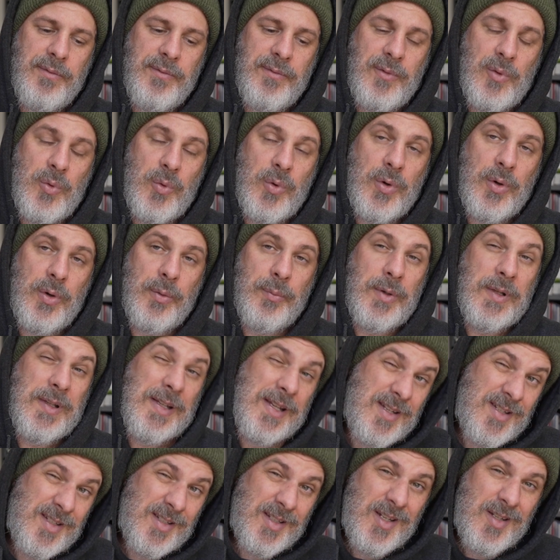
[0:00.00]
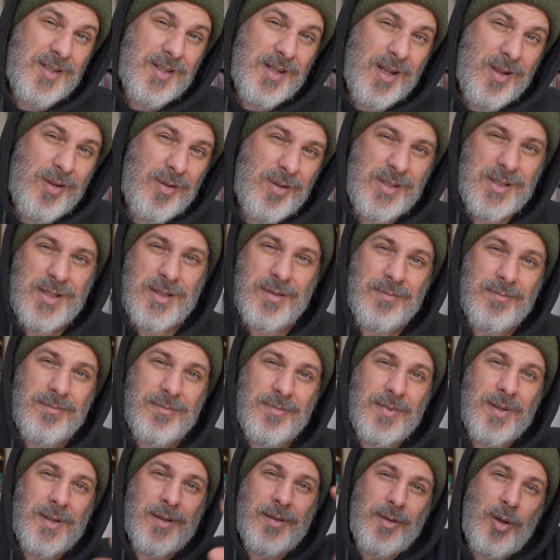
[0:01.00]
for release details.
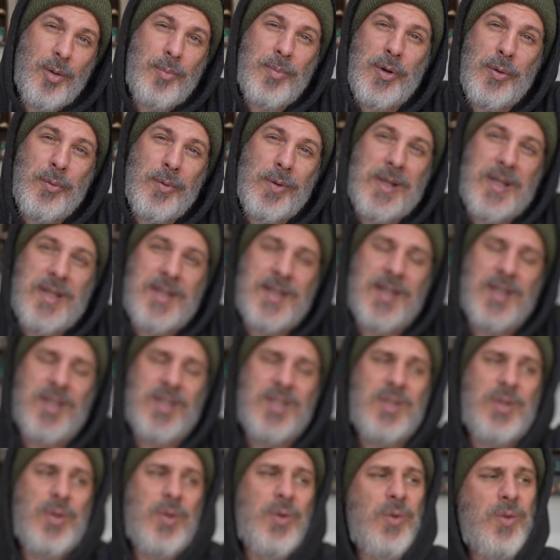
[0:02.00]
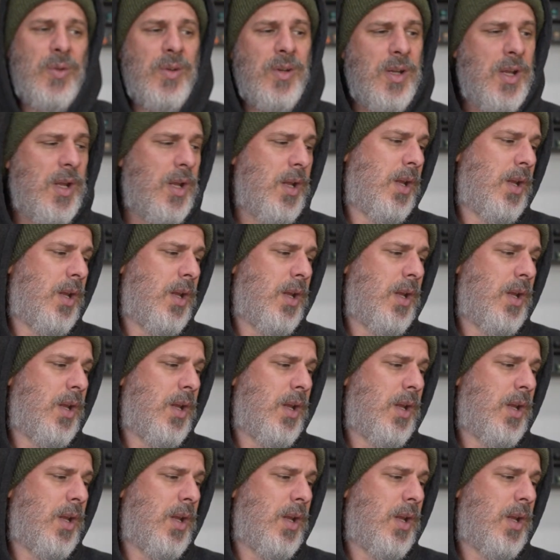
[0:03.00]
They'll be releasing soon.